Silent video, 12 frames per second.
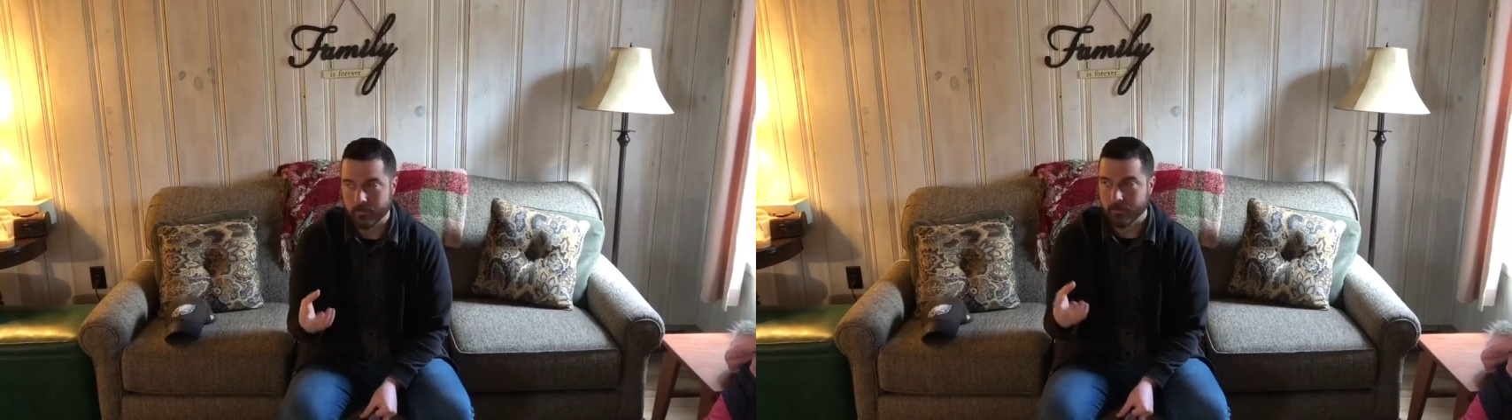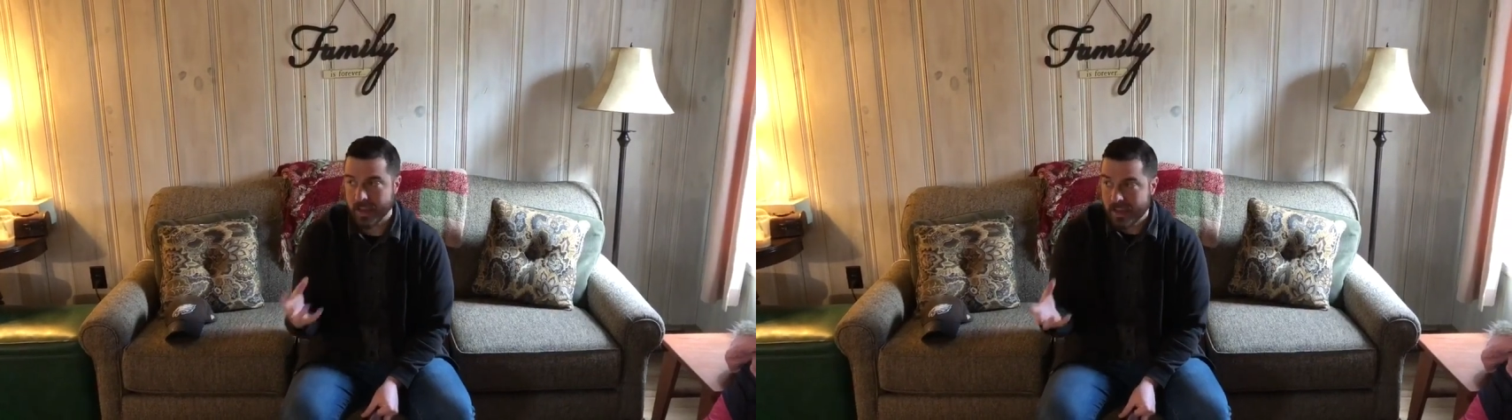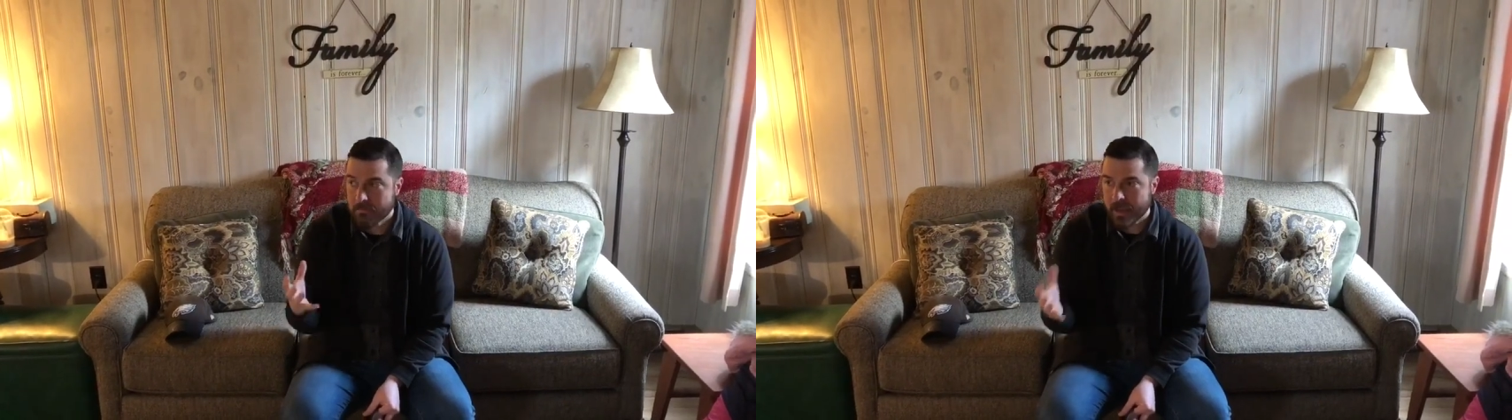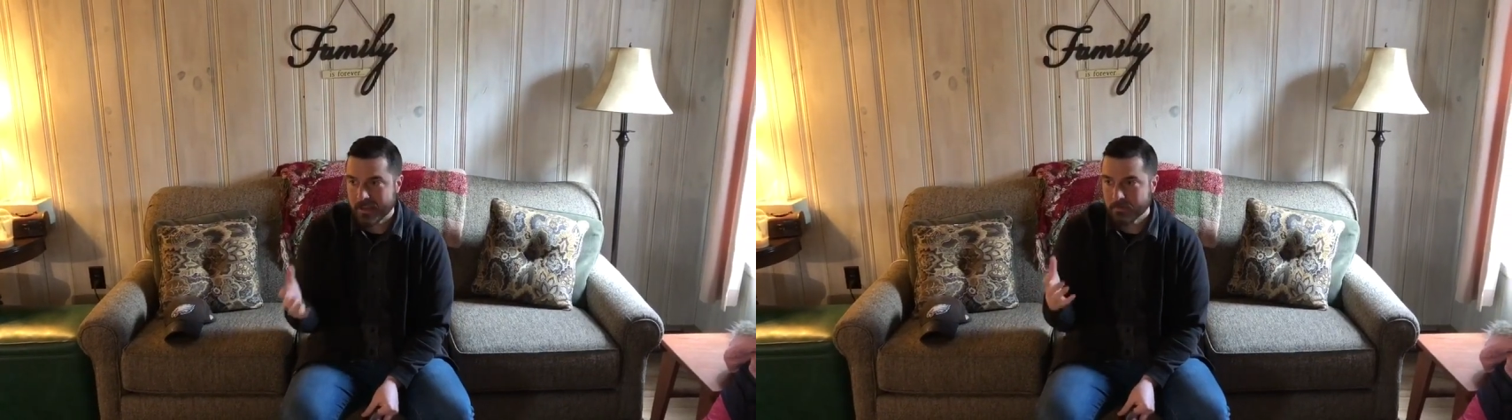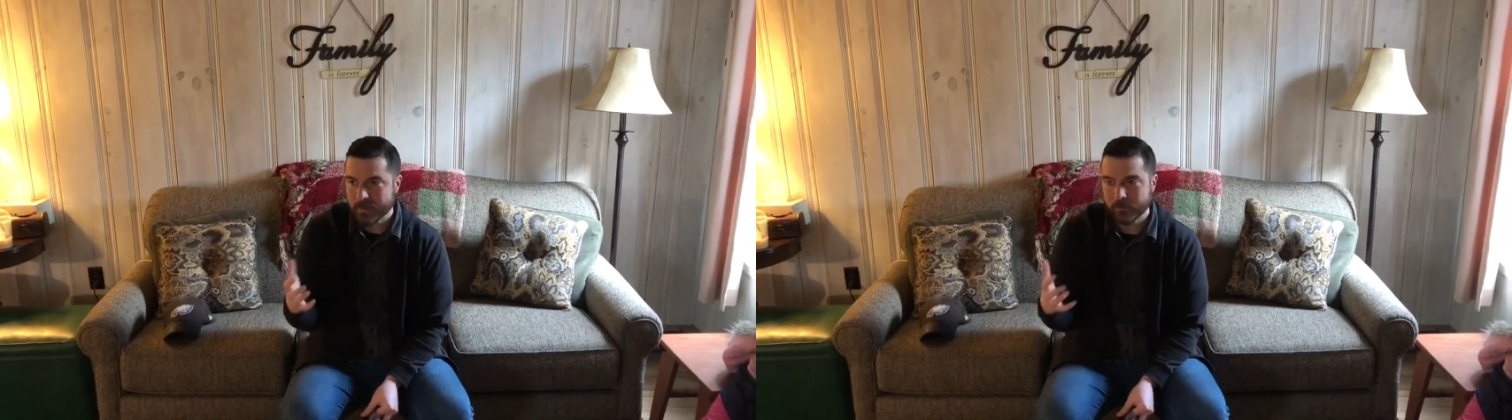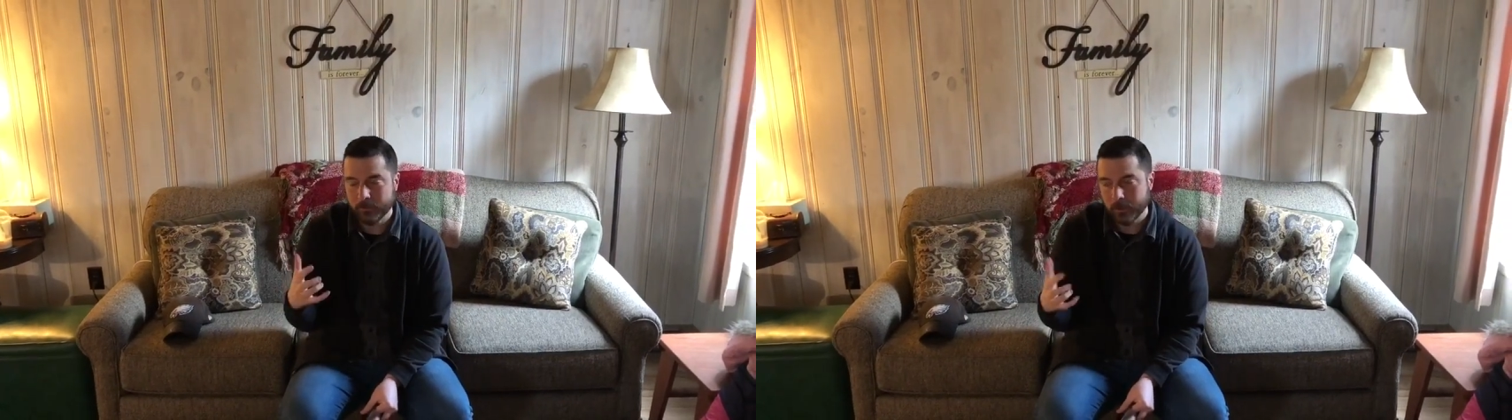they make
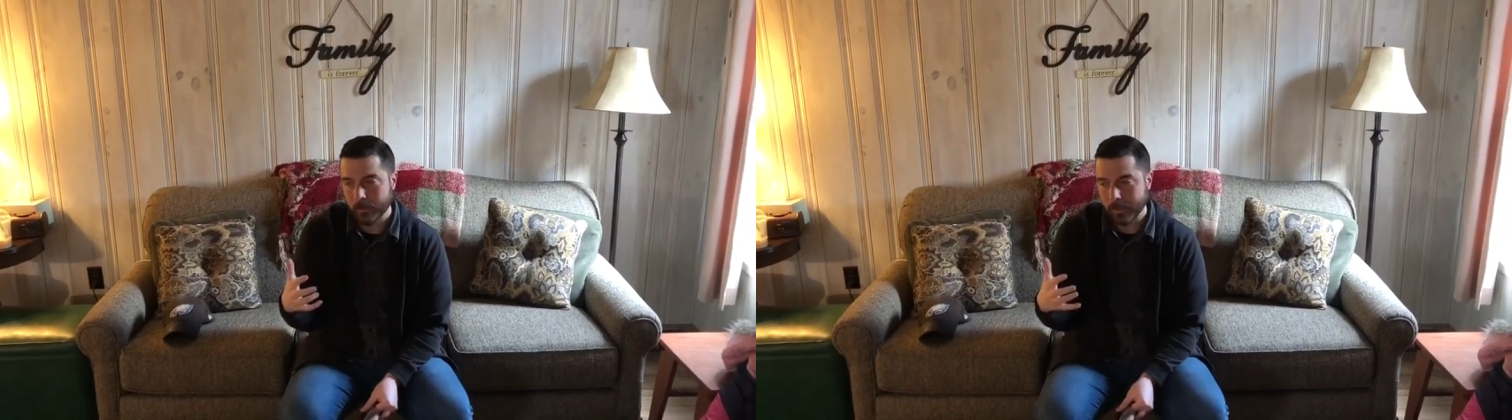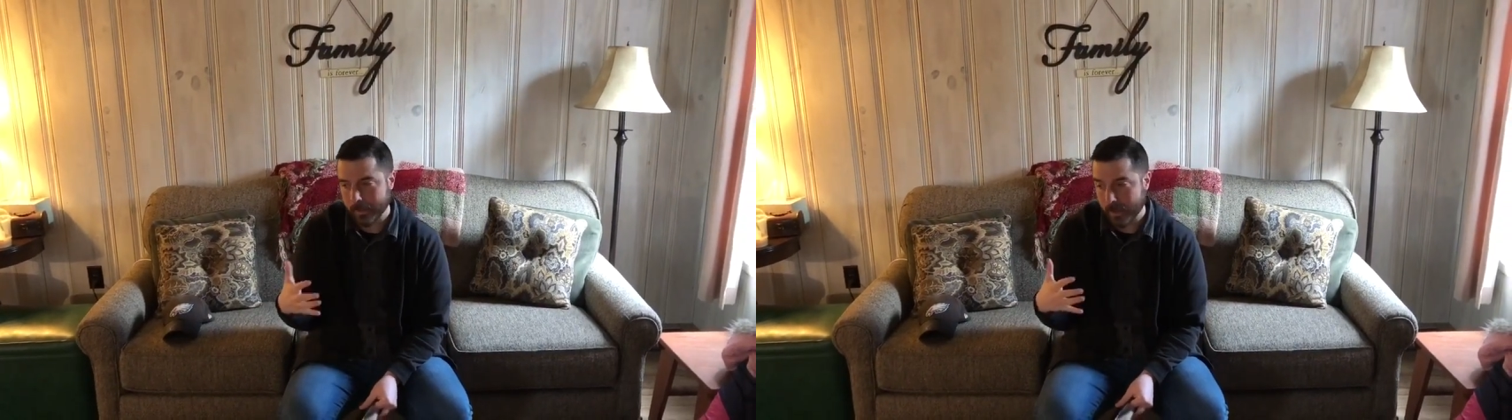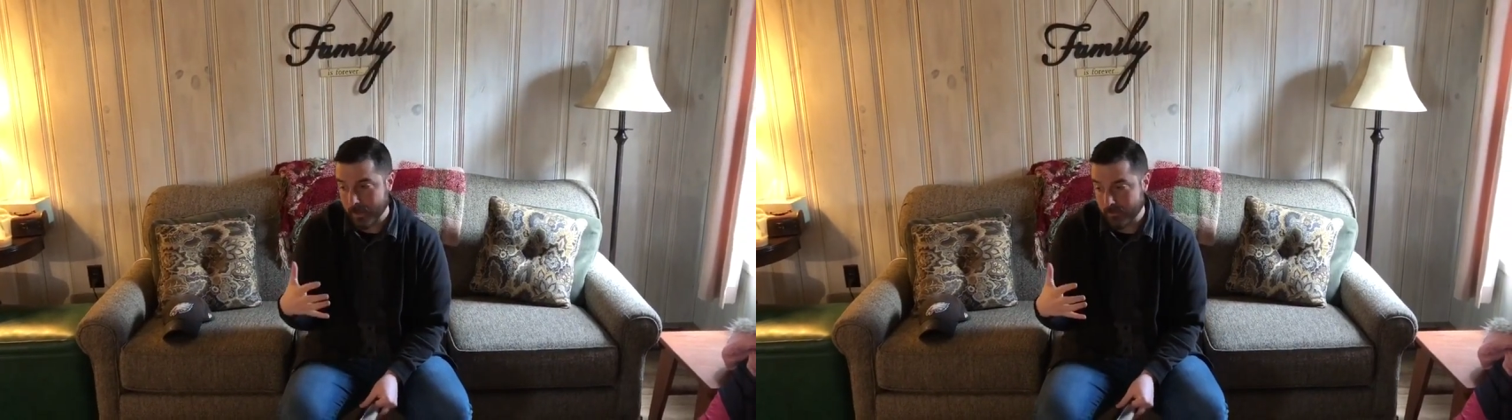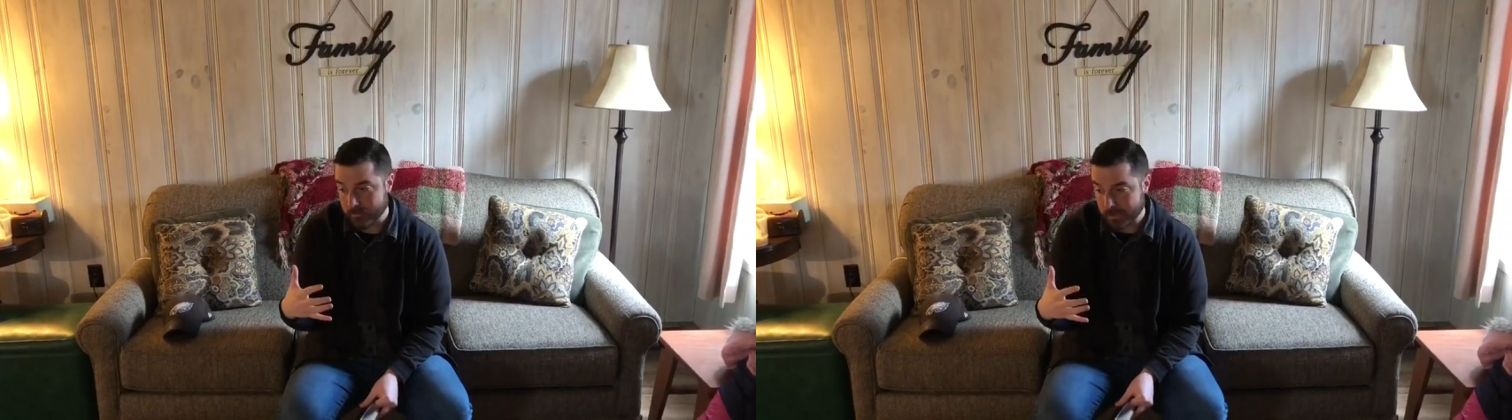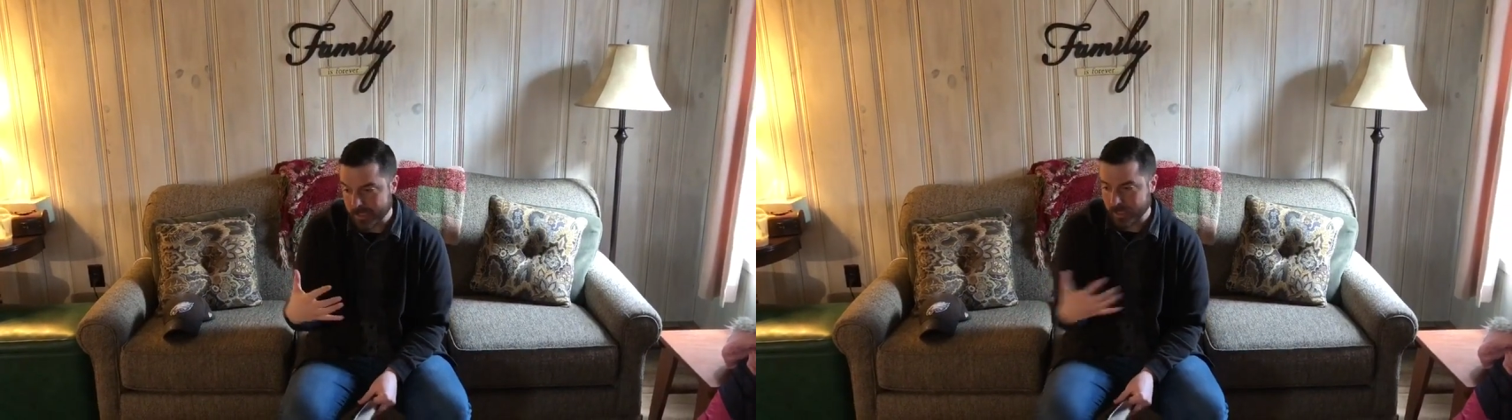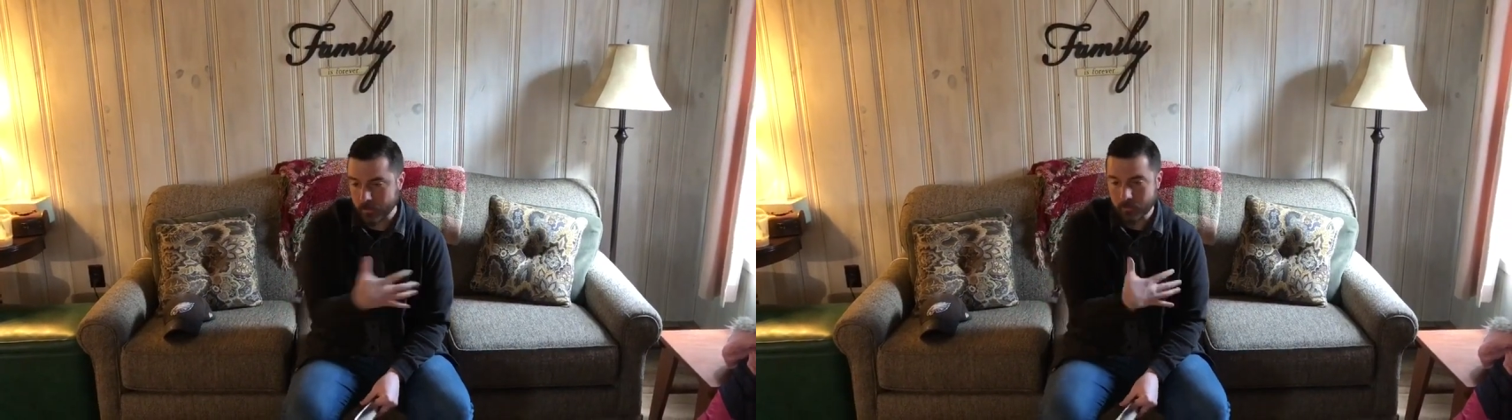me feel like I've
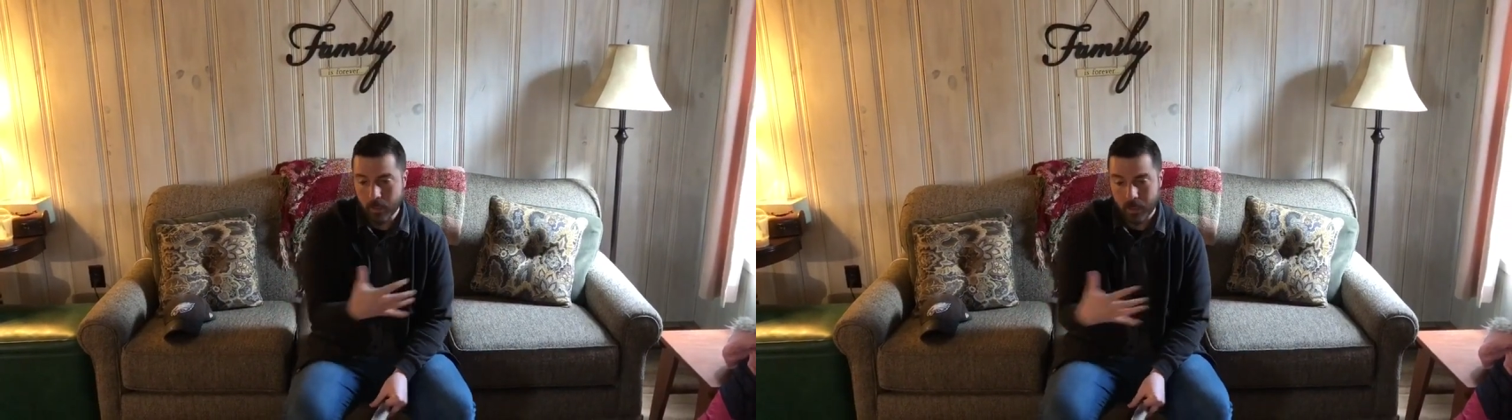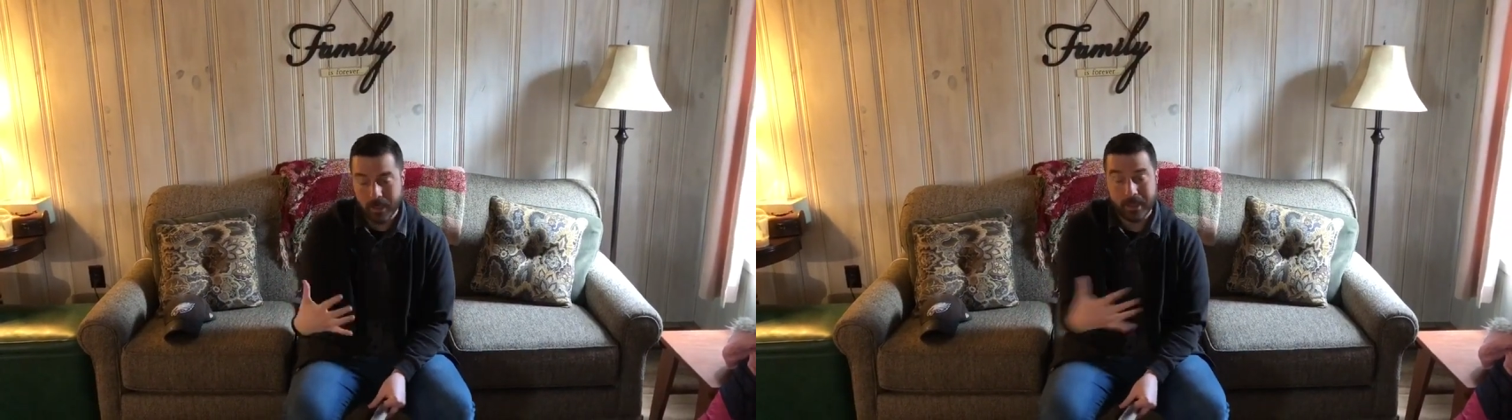become